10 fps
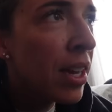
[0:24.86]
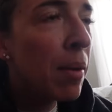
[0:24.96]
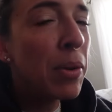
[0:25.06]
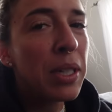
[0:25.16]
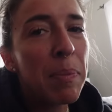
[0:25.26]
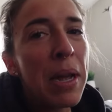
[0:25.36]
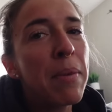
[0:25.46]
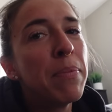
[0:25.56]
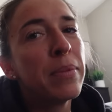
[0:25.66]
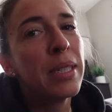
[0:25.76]
Abby was like,
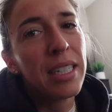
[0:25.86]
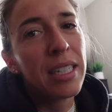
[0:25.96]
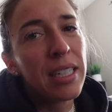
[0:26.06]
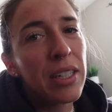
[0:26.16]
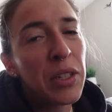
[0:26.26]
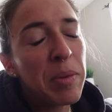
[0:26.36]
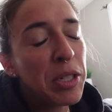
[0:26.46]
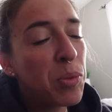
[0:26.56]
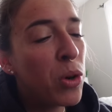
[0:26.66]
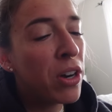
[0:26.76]
babe, can you give me
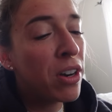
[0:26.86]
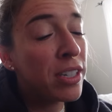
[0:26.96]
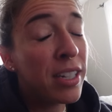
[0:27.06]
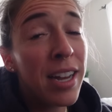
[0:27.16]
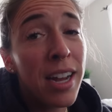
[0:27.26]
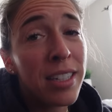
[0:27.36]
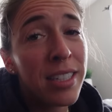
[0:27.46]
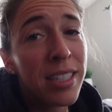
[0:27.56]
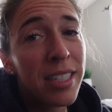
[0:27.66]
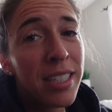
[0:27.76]
some water? I said, yeah.
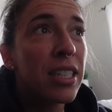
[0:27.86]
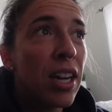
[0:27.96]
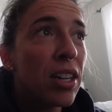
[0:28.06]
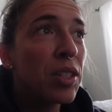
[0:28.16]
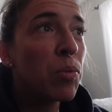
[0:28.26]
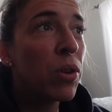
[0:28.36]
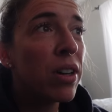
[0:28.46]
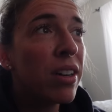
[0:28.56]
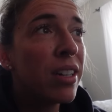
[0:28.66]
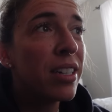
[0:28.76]
Got her some
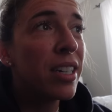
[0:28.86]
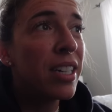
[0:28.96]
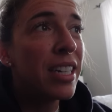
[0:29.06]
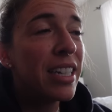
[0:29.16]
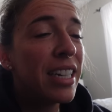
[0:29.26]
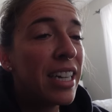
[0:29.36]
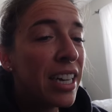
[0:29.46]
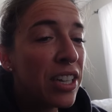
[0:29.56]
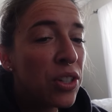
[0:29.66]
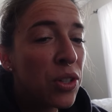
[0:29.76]
water.
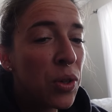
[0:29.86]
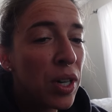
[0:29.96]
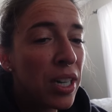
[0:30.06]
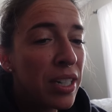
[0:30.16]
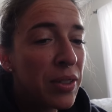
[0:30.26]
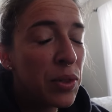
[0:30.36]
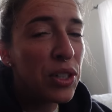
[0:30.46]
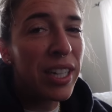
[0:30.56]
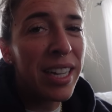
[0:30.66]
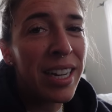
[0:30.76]
Handed it to her. When
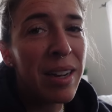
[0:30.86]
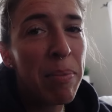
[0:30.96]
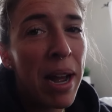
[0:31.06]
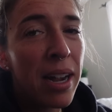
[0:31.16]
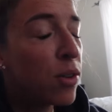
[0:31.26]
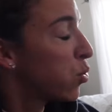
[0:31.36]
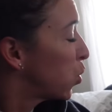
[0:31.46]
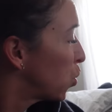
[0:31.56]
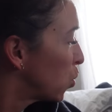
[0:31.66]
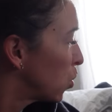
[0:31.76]
she handed it back,
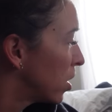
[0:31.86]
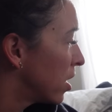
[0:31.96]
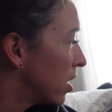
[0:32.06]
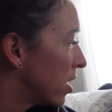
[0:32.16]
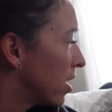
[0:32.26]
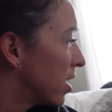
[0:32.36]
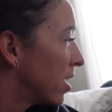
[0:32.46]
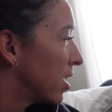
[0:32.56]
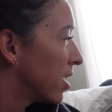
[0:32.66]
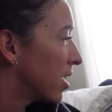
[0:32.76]
whew,
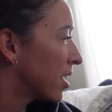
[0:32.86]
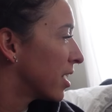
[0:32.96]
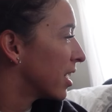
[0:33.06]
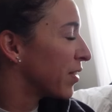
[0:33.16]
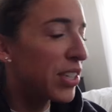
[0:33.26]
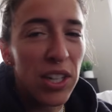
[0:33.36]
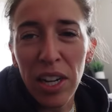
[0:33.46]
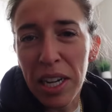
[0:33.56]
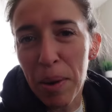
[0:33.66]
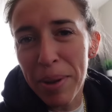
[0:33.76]
never saw
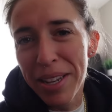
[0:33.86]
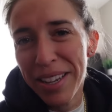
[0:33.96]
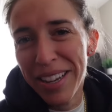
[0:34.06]
it coming.